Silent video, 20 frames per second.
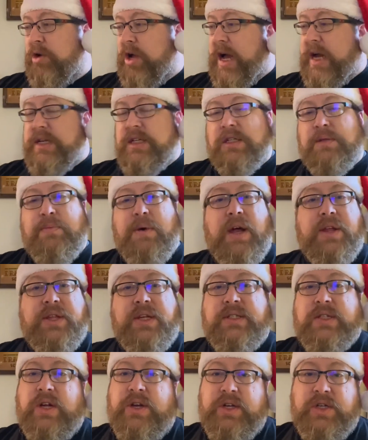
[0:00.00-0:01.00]
I just bought
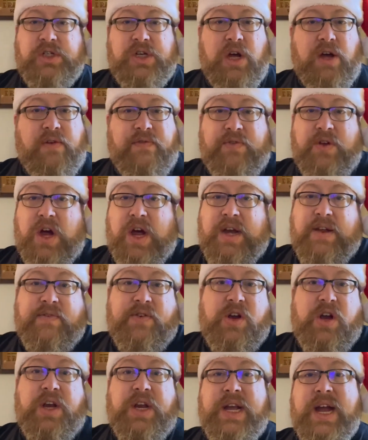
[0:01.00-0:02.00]
this on a shelf, not even
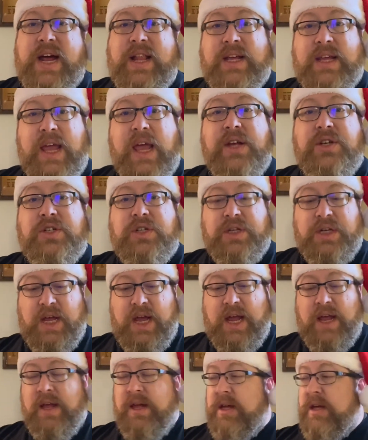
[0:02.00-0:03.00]
on an allocation
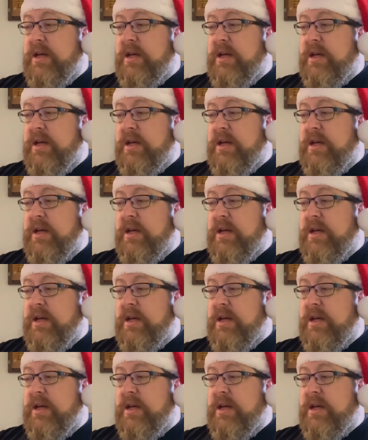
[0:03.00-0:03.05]
day.